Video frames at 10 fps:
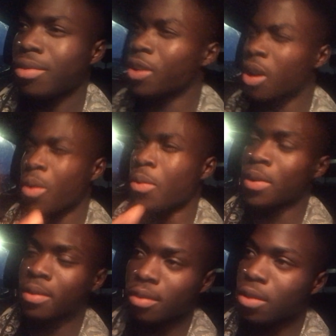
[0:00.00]

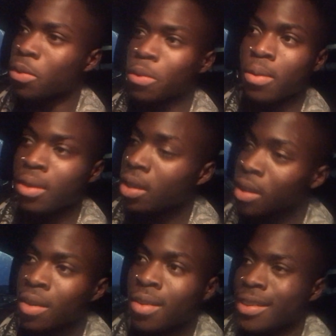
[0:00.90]
cold, cool,
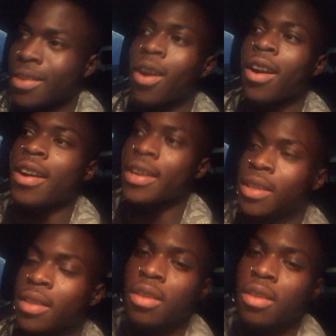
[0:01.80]
you're hard.